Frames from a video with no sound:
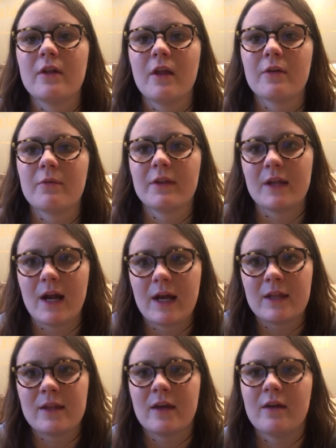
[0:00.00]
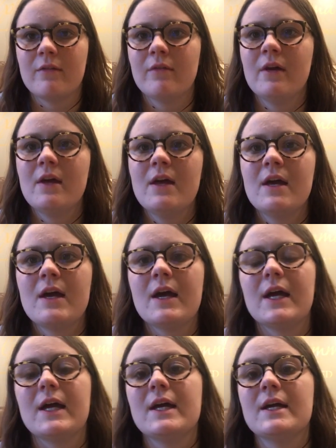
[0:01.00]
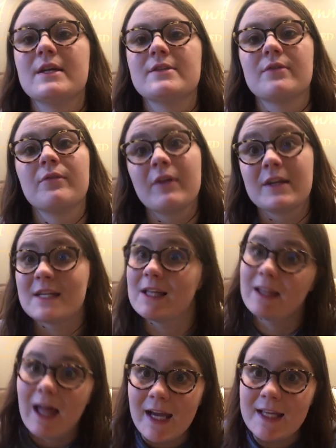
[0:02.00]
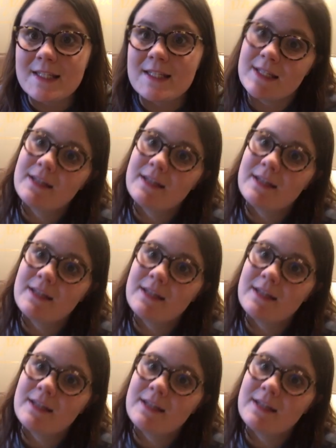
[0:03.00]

another one that I can think of, is reflecting light.